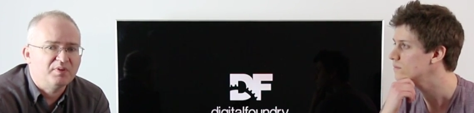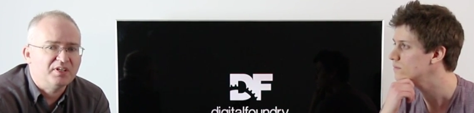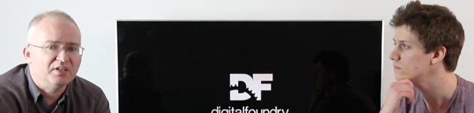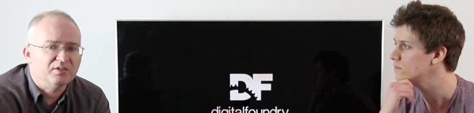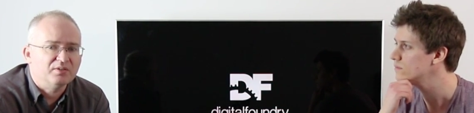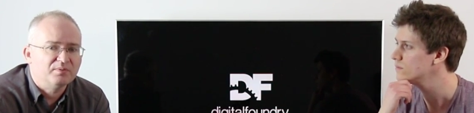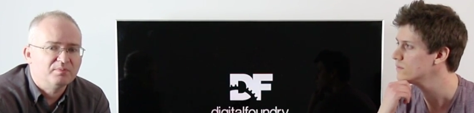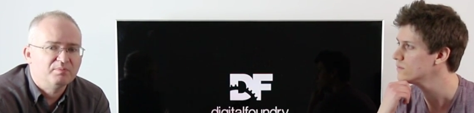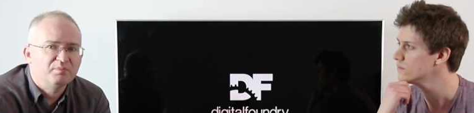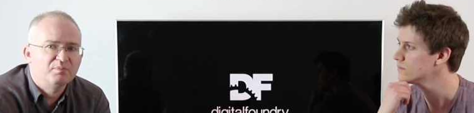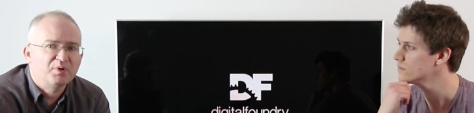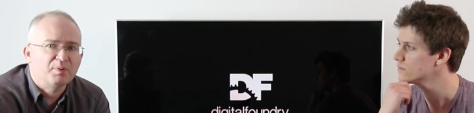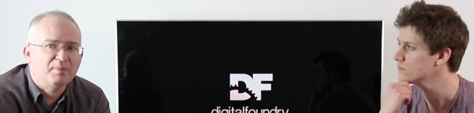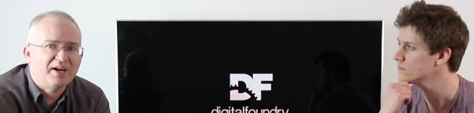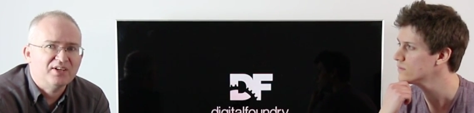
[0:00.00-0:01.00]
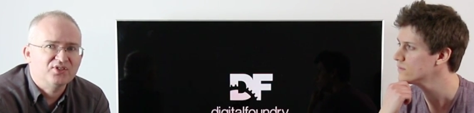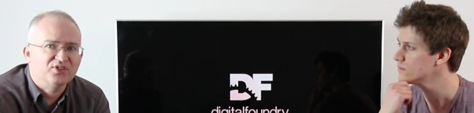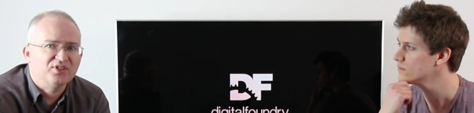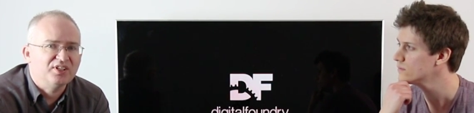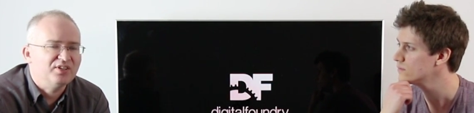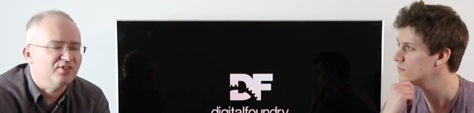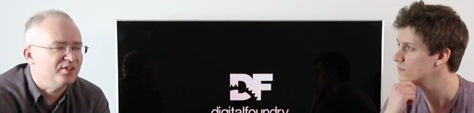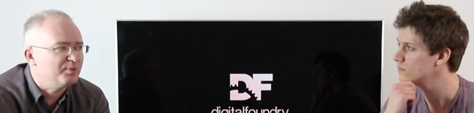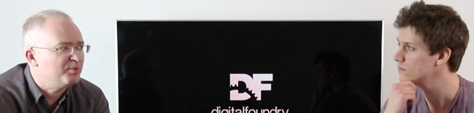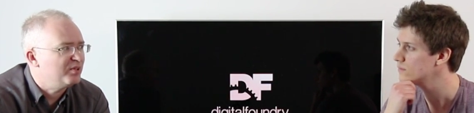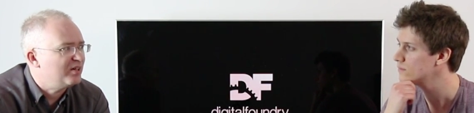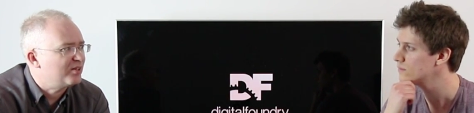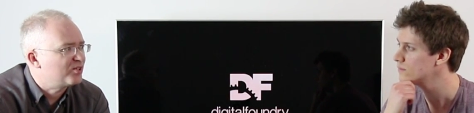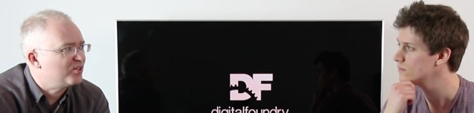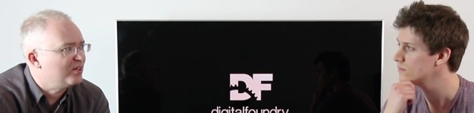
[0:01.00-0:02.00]
Speaker 1: you know, capacity on the
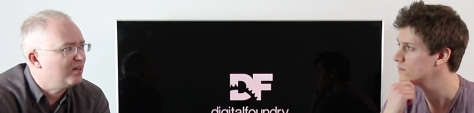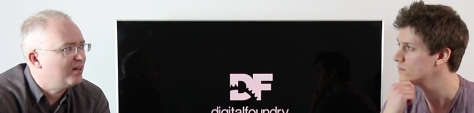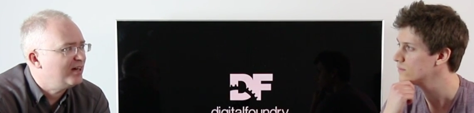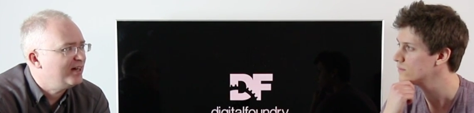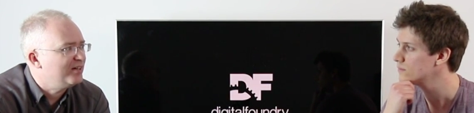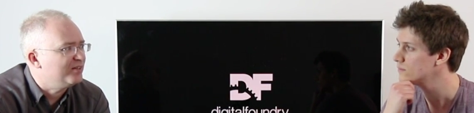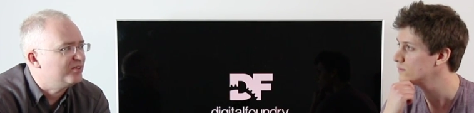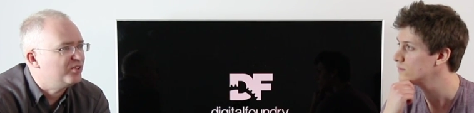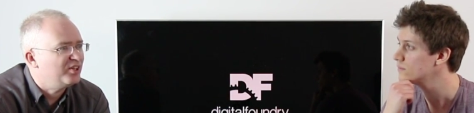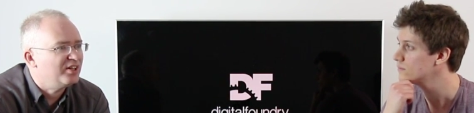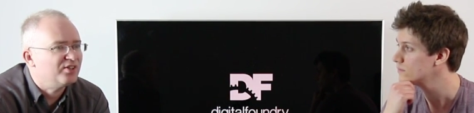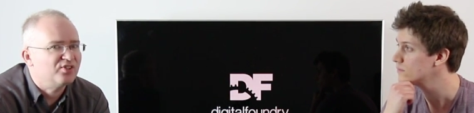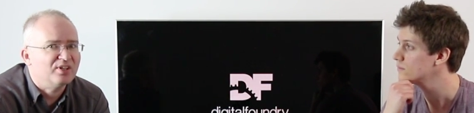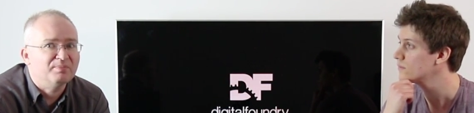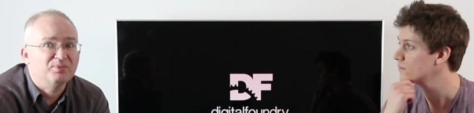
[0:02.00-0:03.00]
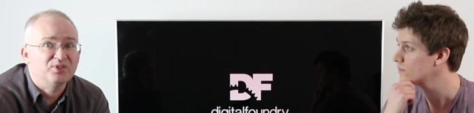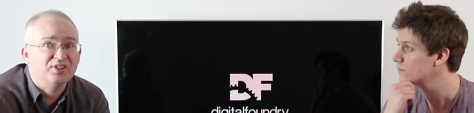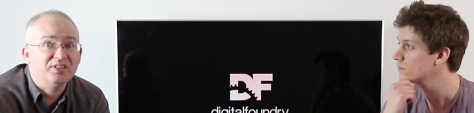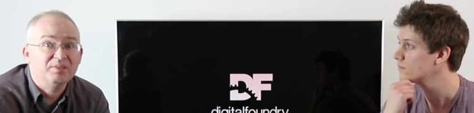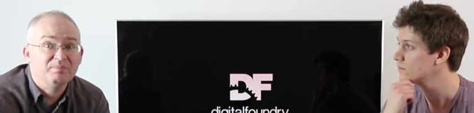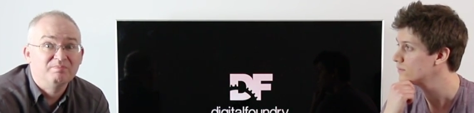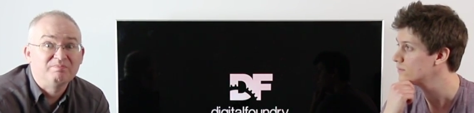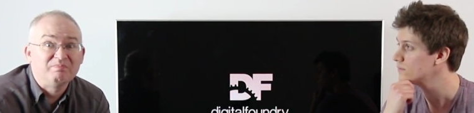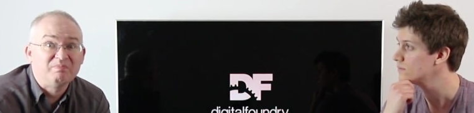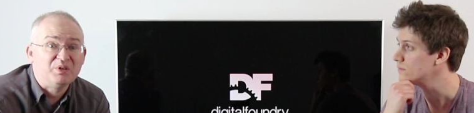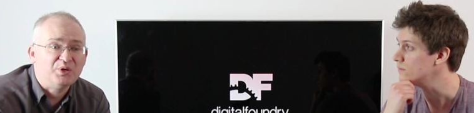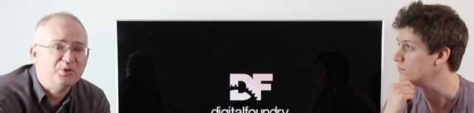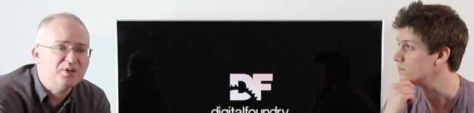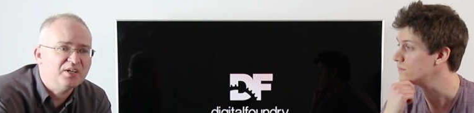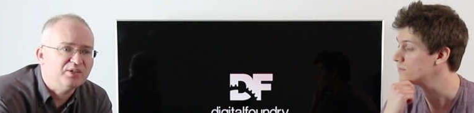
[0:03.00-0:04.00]
production line at T S M C.
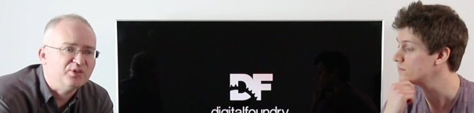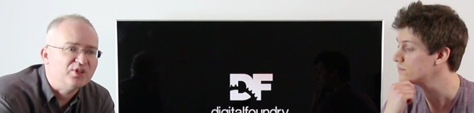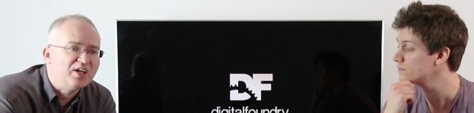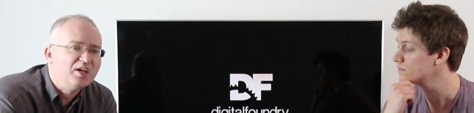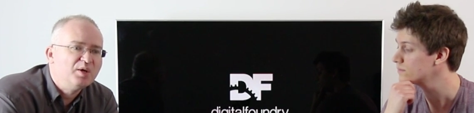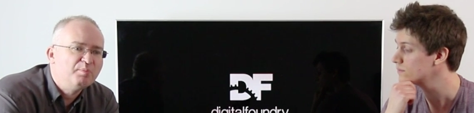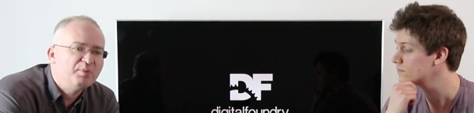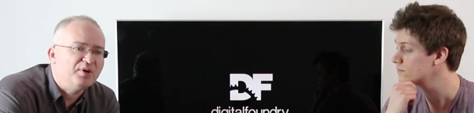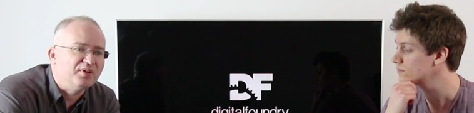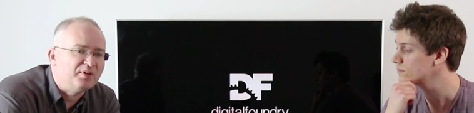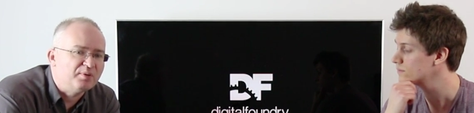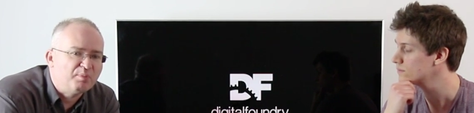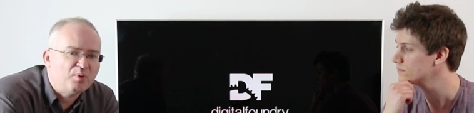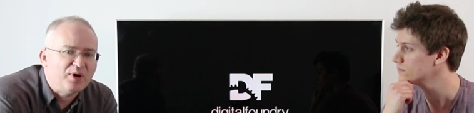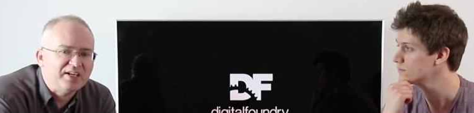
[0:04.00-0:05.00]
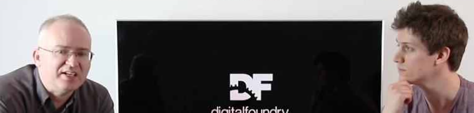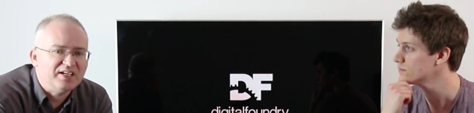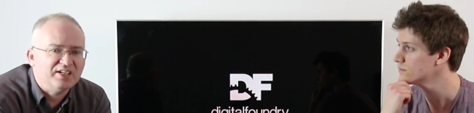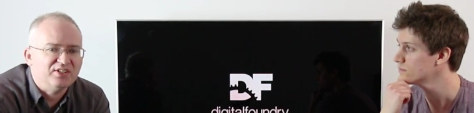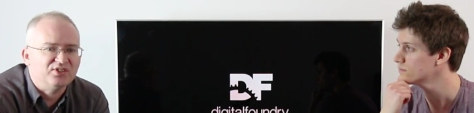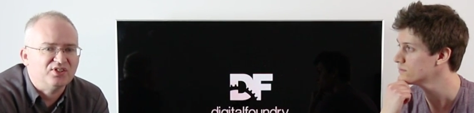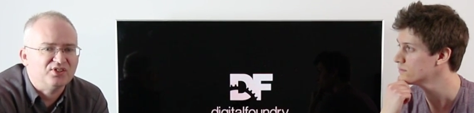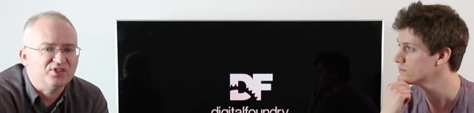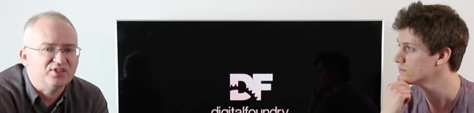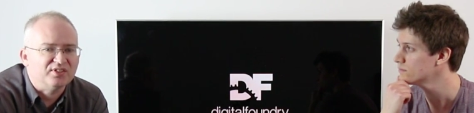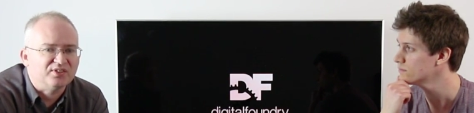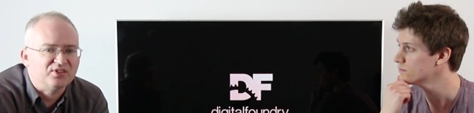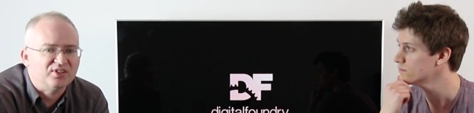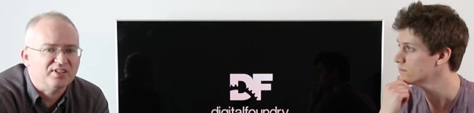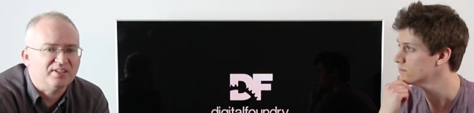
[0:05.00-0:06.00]
Who knows? But the point is, is
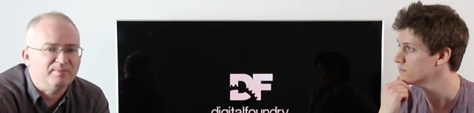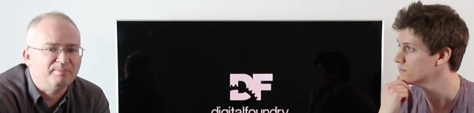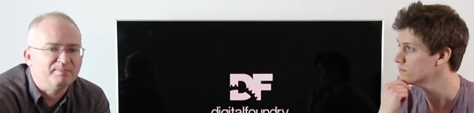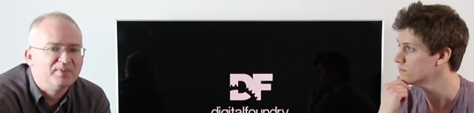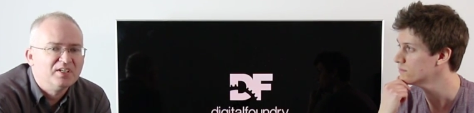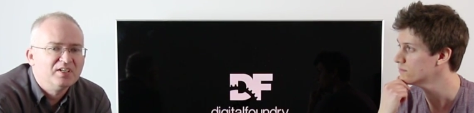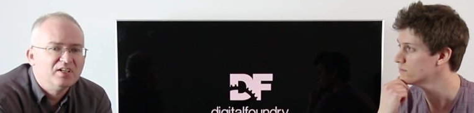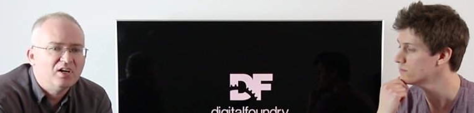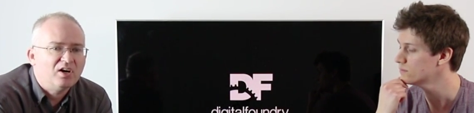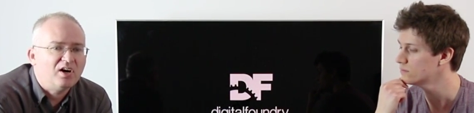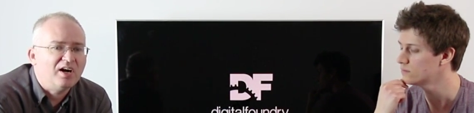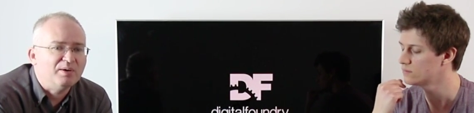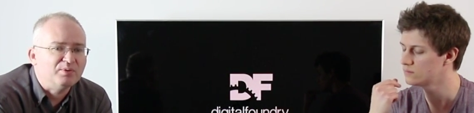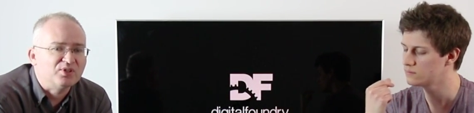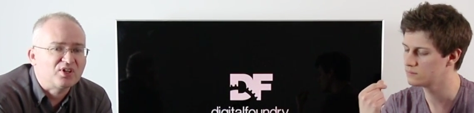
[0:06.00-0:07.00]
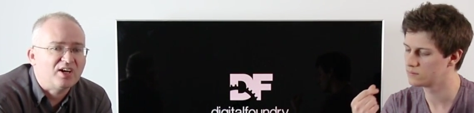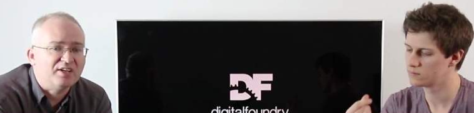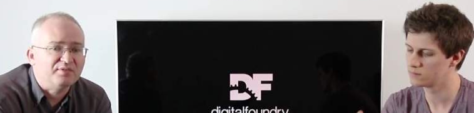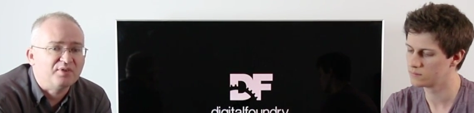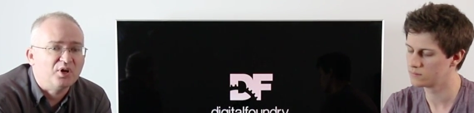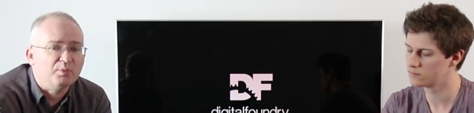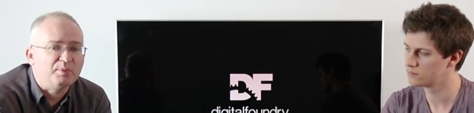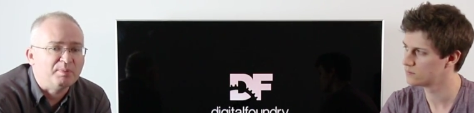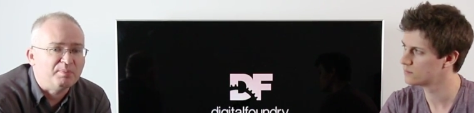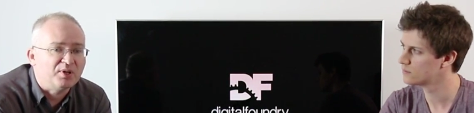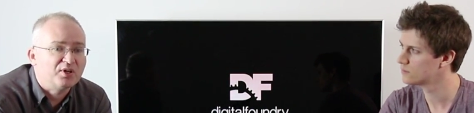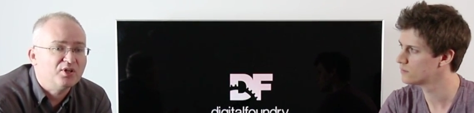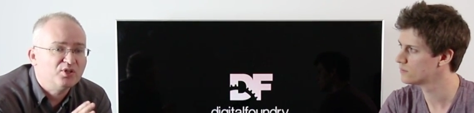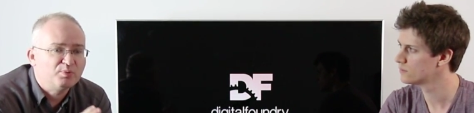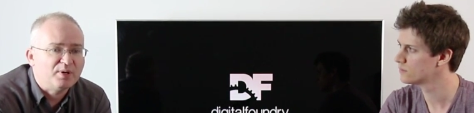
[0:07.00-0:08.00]
that um, I was kind of hoping,
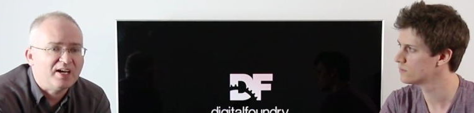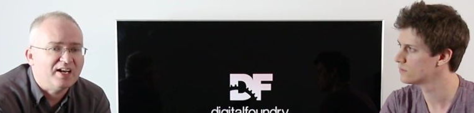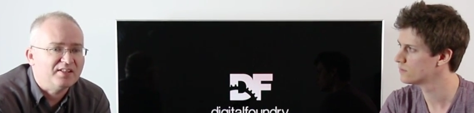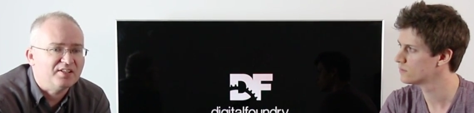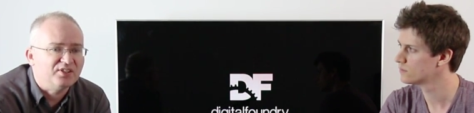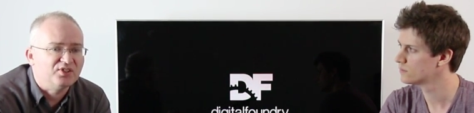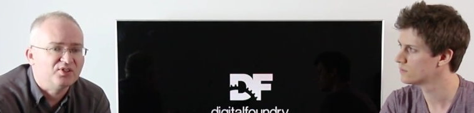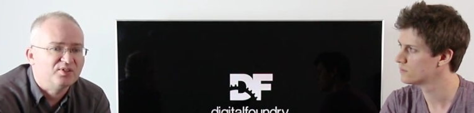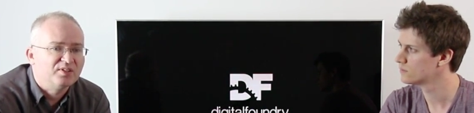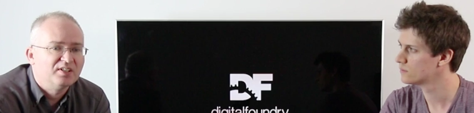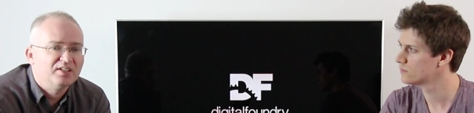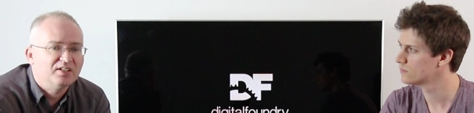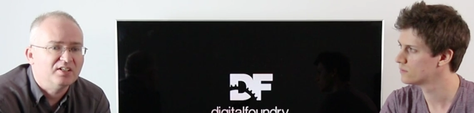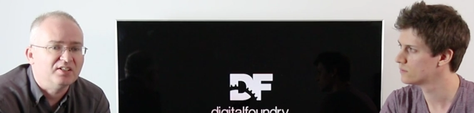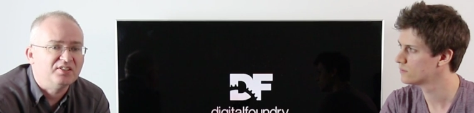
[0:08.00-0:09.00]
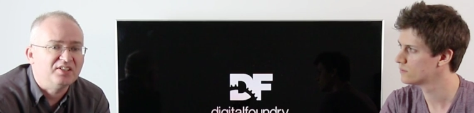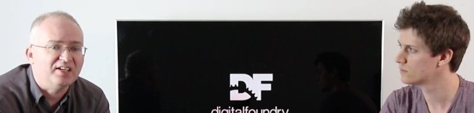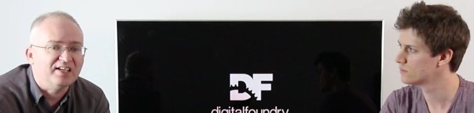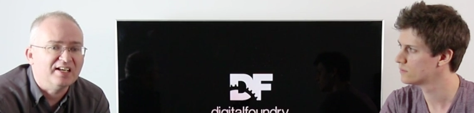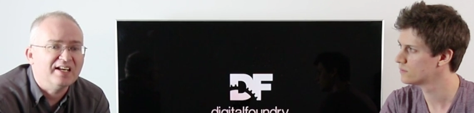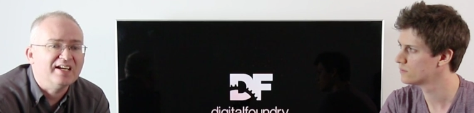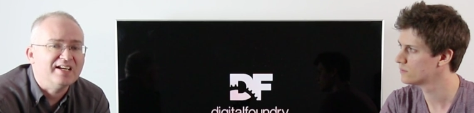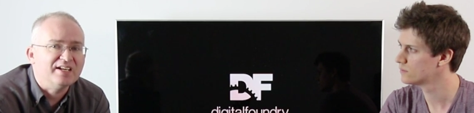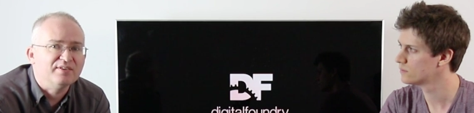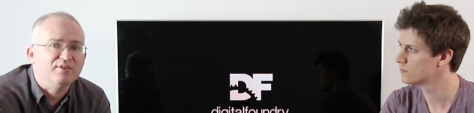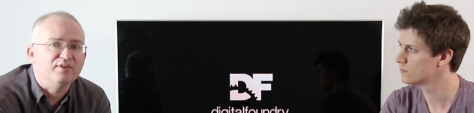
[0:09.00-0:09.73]
because we had this uh, delay